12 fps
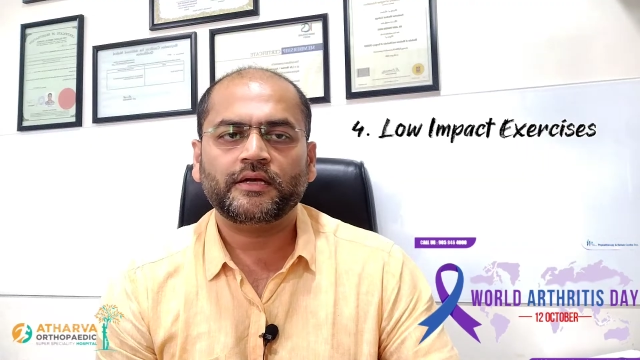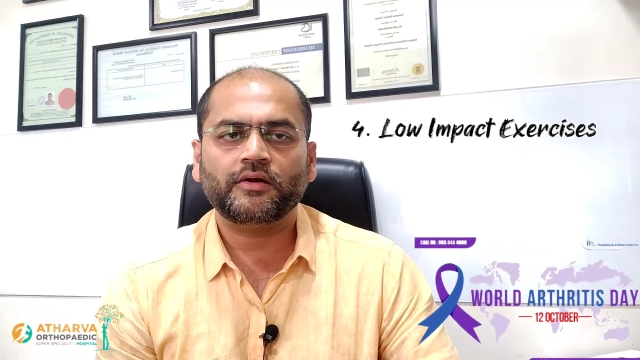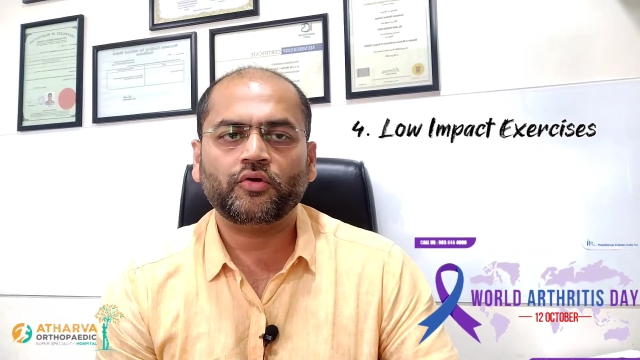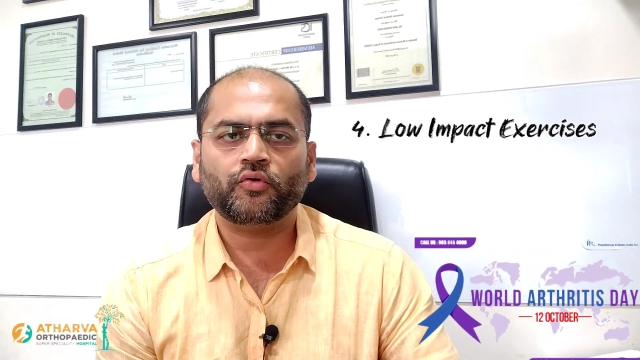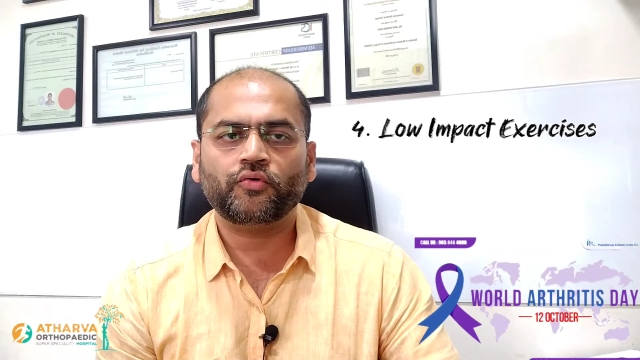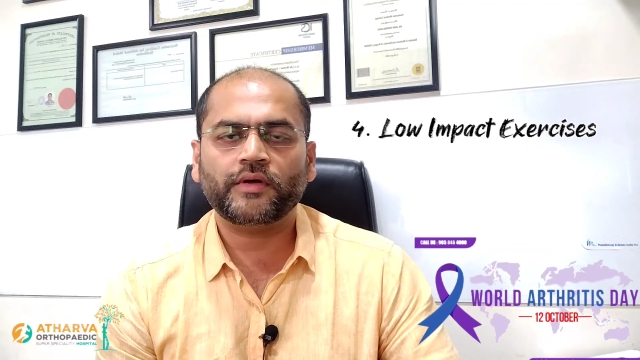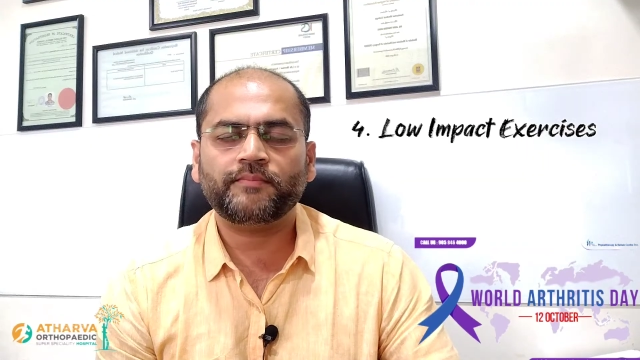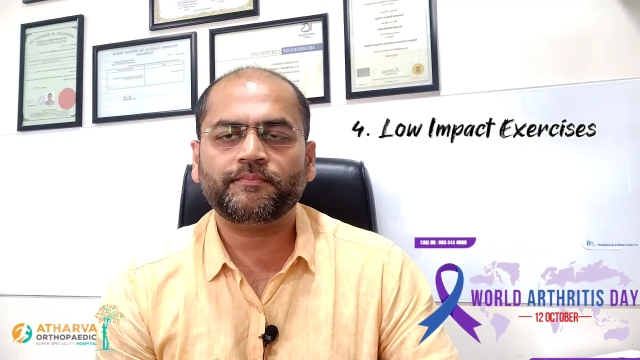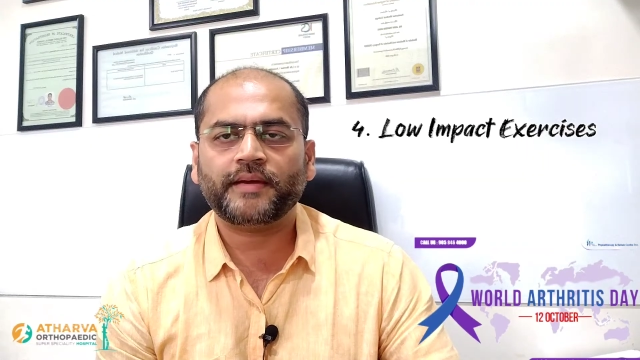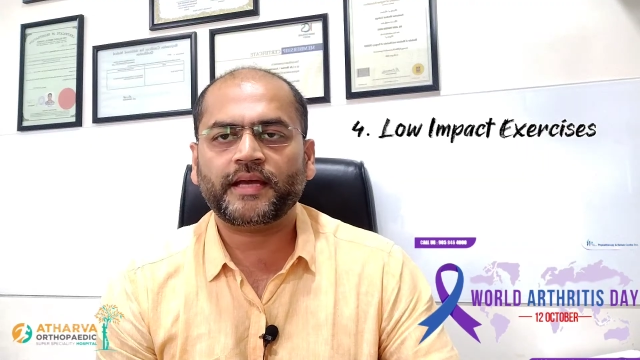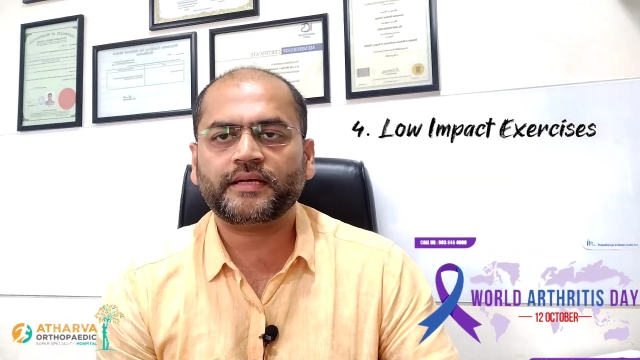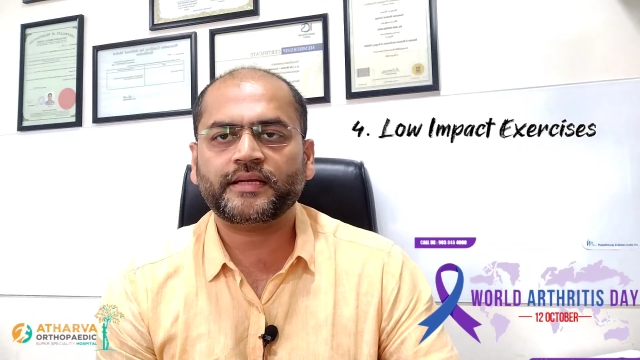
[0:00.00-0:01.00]
low
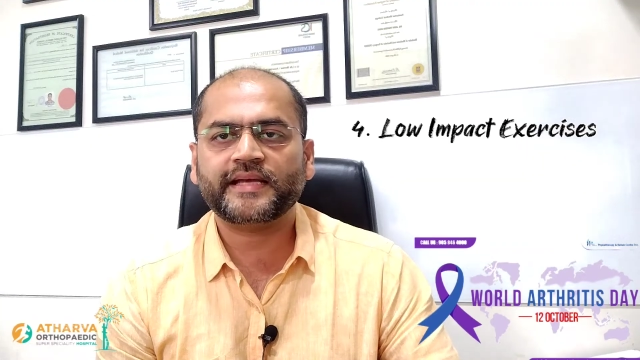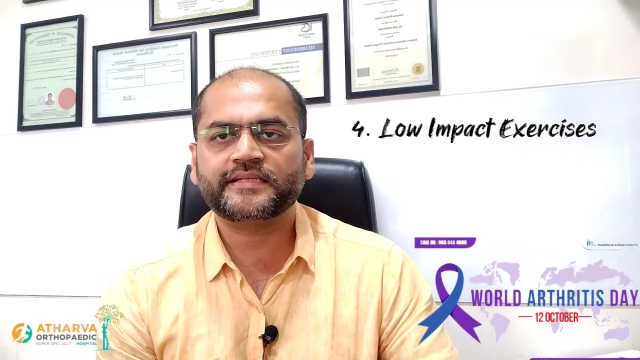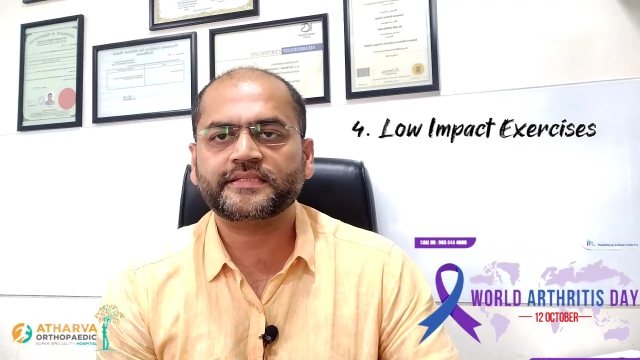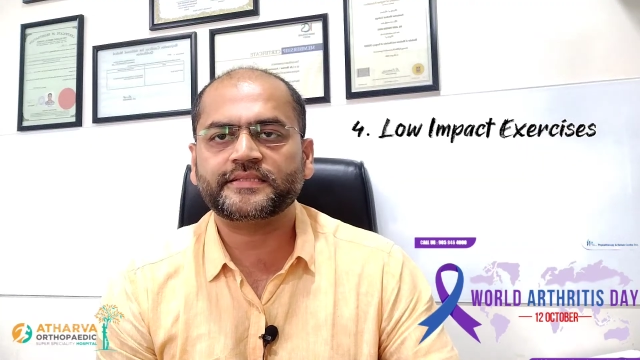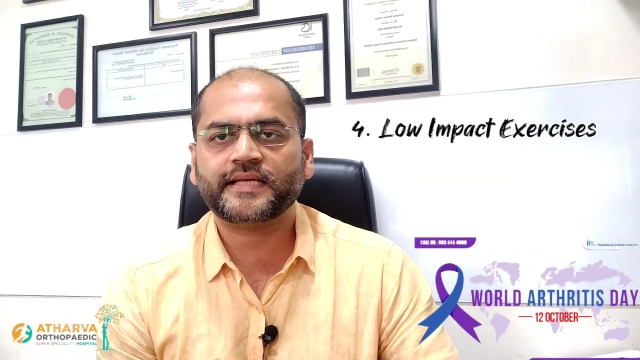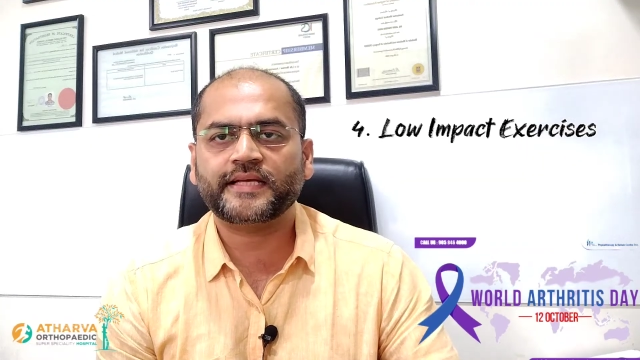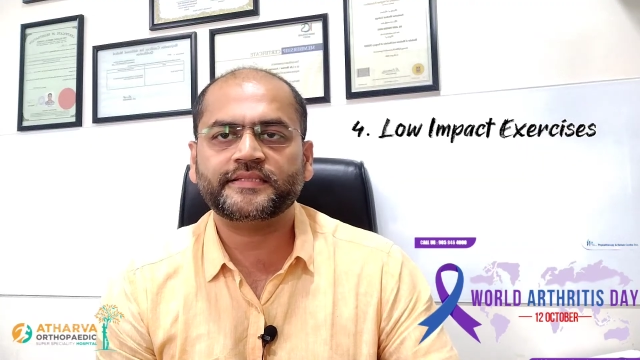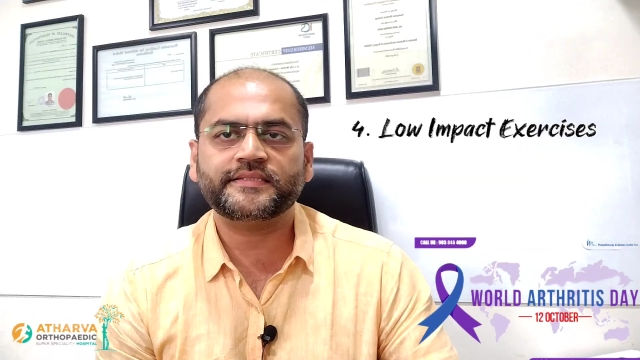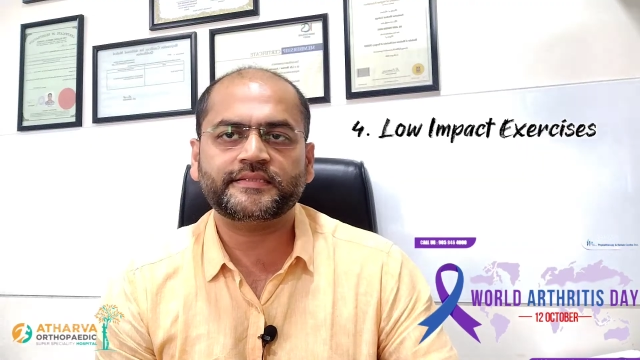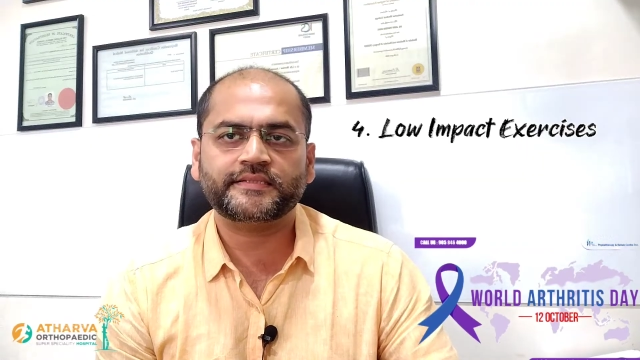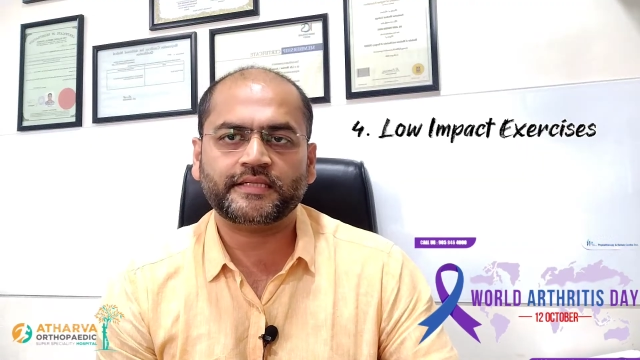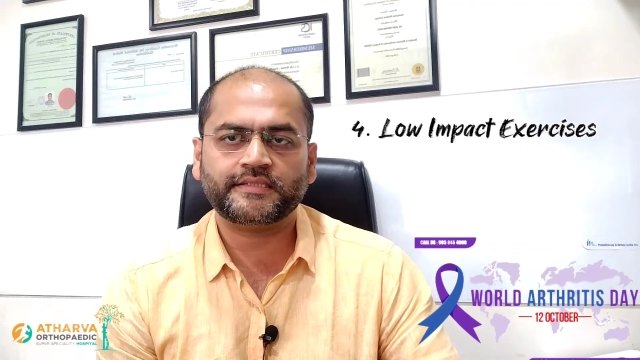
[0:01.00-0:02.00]
impact
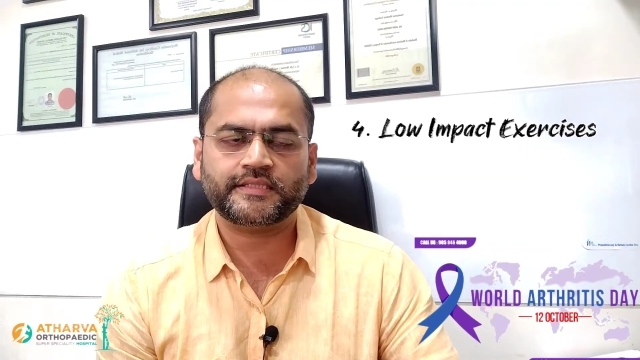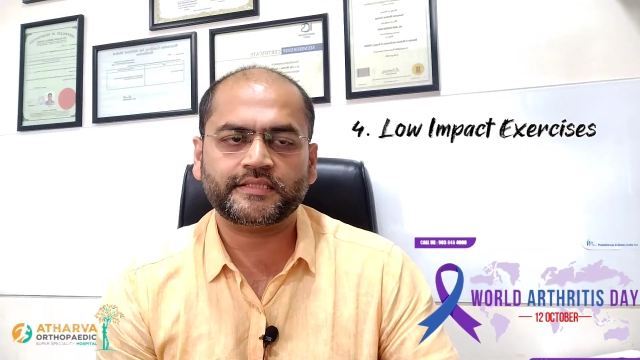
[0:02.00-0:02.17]
exercises such